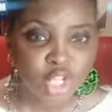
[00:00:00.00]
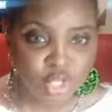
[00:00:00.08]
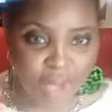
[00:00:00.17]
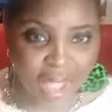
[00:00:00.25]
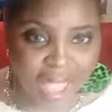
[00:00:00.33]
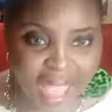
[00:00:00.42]

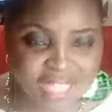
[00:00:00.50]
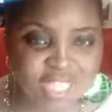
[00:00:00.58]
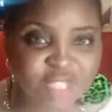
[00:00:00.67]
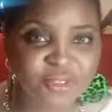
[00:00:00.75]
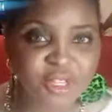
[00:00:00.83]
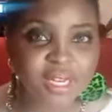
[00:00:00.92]
You
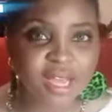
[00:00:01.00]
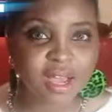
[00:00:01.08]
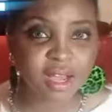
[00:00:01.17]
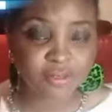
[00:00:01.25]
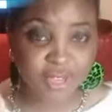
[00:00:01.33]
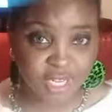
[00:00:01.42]
asked for
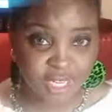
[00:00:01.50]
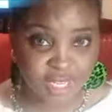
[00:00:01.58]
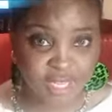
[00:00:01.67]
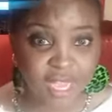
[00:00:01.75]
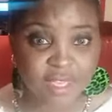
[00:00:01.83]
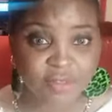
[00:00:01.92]
love and
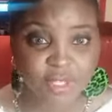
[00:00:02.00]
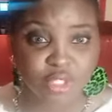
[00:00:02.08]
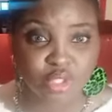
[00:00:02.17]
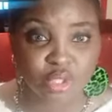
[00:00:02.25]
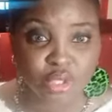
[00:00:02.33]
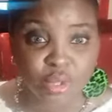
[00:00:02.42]
he gave
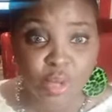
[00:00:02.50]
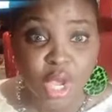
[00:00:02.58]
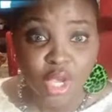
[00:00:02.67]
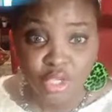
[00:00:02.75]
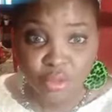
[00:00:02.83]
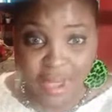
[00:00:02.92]
it to you.
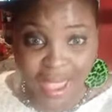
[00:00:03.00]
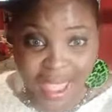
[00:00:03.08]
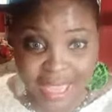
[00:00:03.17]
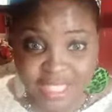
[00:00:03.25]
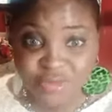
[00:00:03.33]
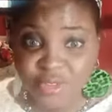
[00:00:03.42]
You
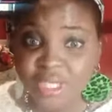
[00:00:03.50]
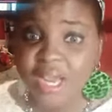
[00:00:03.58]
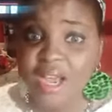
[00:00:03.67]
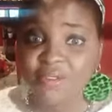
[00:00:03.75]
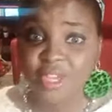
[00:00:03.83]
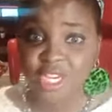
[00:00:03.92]
asked for
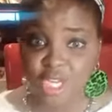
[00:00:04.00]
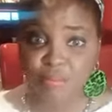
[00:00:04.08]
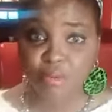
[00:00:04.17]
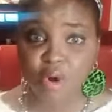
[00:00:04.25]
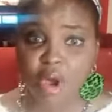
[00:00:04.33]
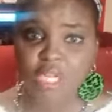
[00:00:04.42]
love and
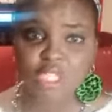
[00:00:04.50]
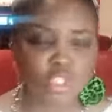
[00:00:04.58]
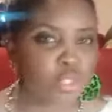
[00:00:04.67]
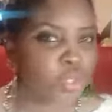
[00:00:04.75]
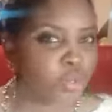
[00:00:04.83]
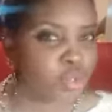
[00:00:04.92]
he brought it
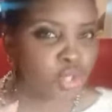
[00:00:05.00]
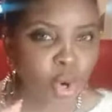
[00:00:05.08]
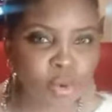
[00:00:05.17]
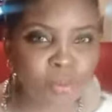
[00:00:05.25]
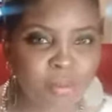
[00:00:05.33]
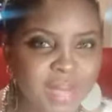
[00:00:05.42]
to you.
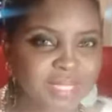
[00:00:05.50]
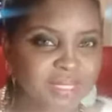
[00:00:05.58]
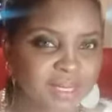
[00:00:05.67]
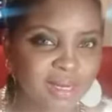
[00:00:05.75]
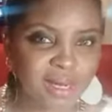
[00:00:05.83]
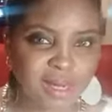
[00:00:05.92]
Don't
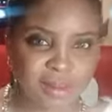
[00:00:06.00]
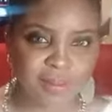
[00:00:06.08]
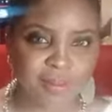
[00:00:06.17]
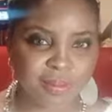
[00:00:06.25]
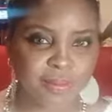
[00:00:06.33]
mess it up.